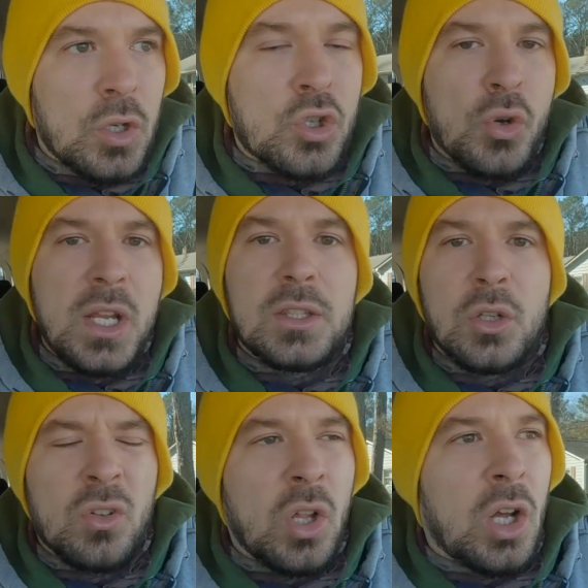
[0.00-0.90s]
treat
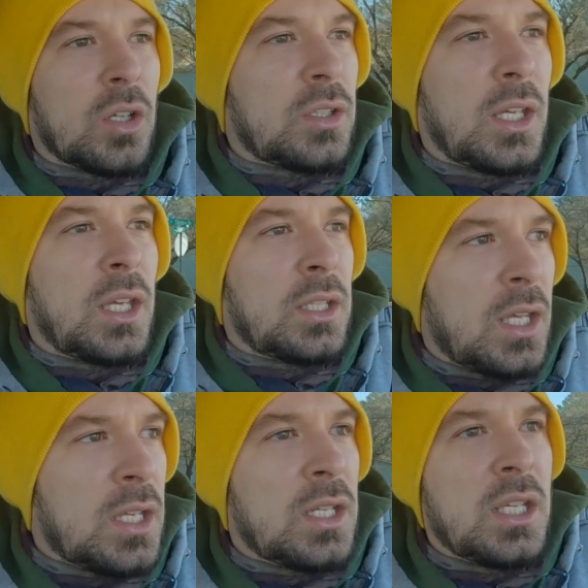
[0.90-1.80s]
their lawn, and
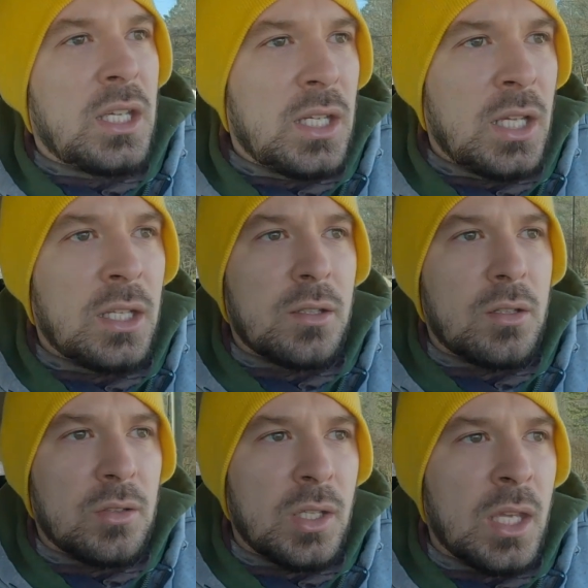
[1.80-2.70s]

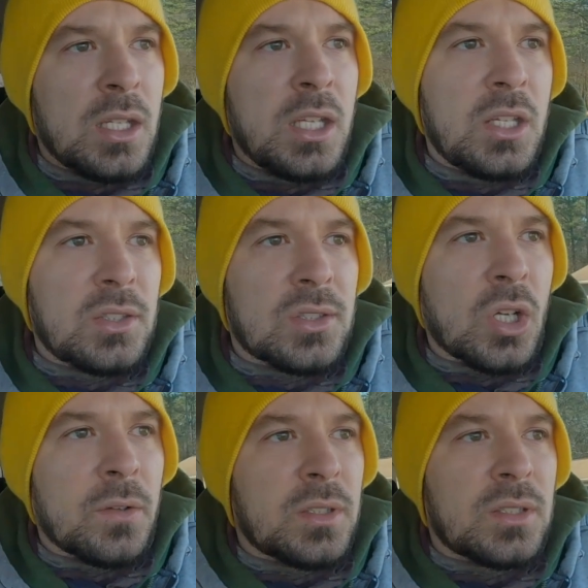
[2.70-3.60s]
they need
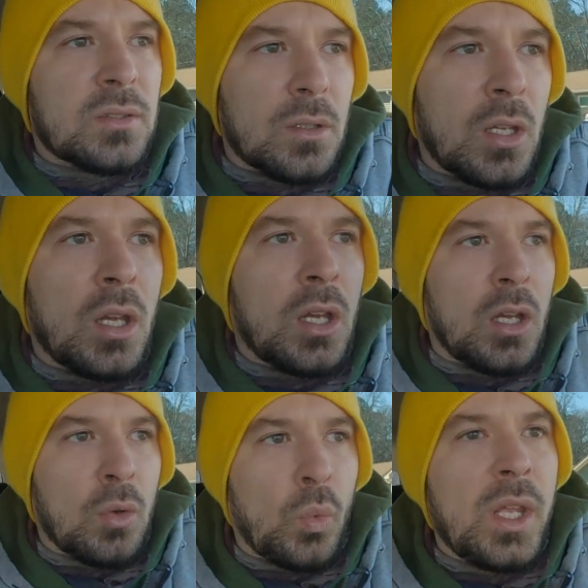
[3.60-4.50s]
service
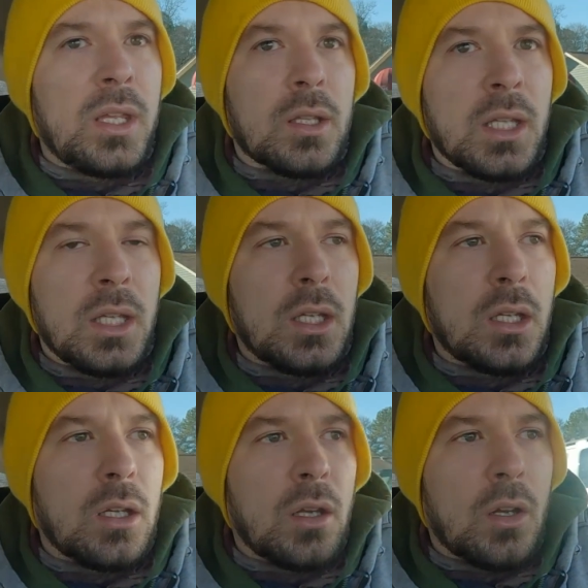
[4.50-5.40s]
weekly
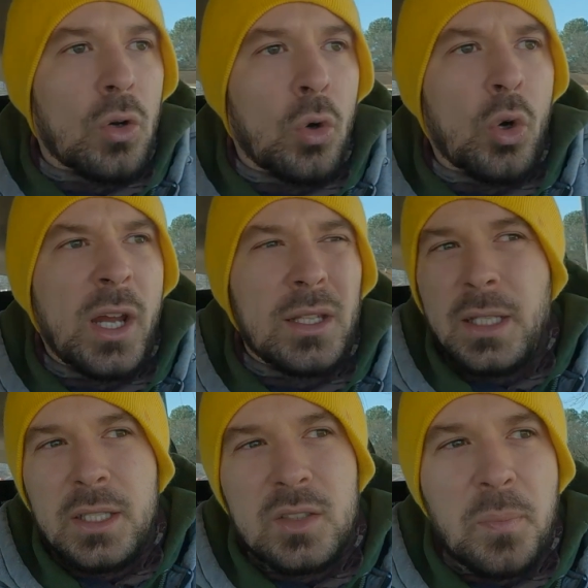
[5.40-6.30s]
or at
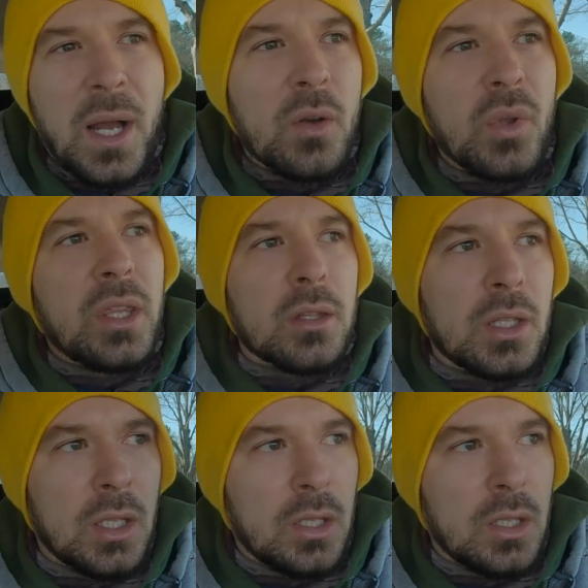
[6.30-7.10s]
least bi-weekly.